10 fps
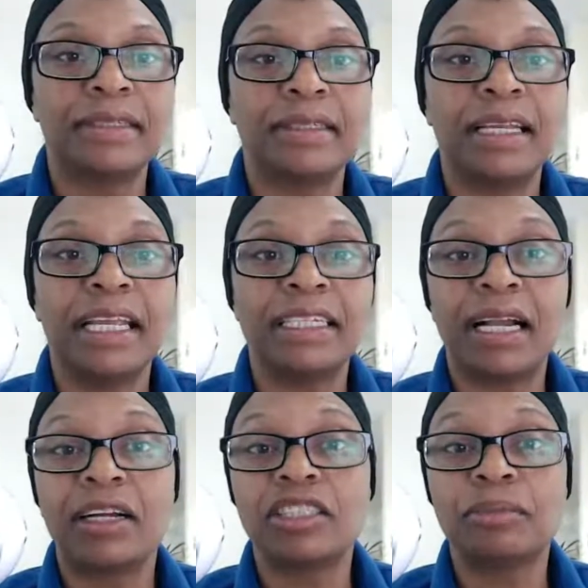
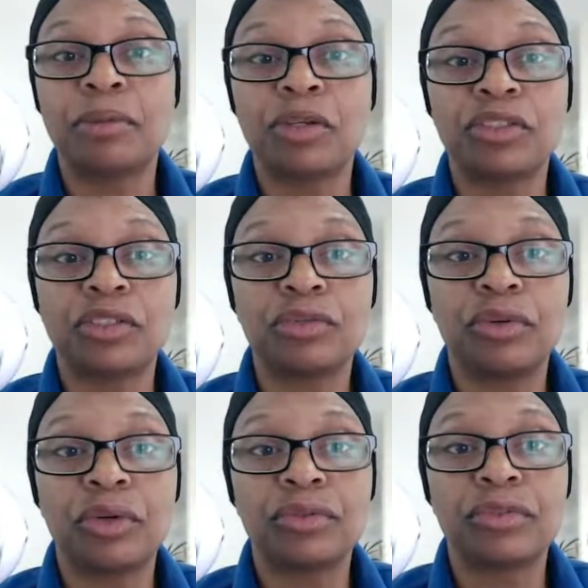encourage personal
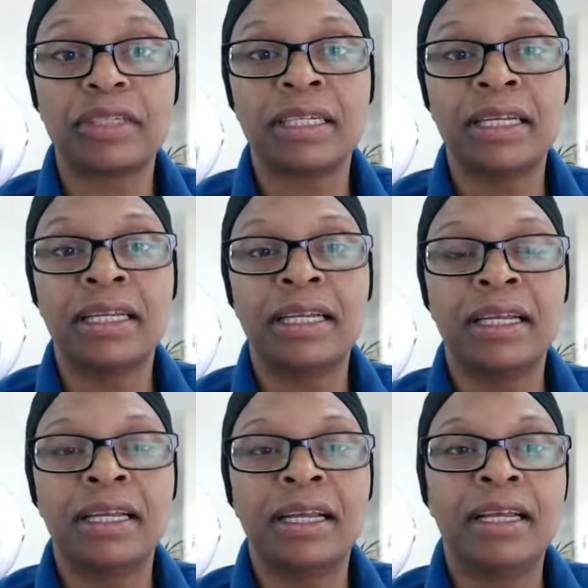growth,
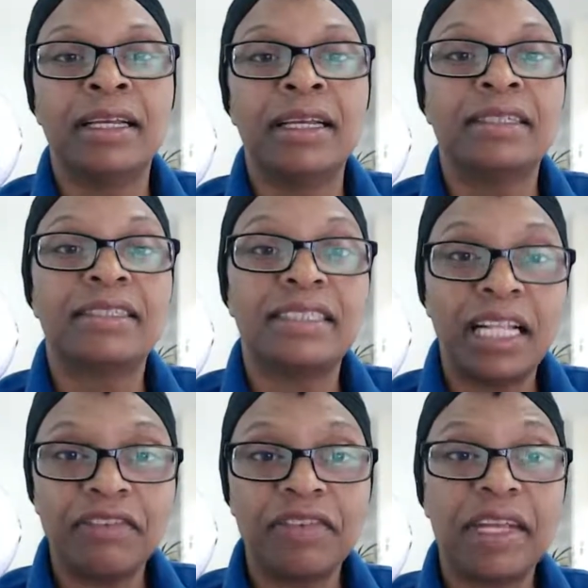
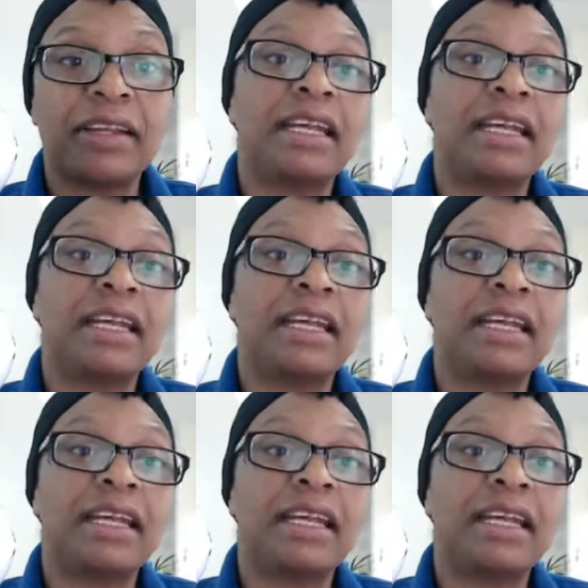self care,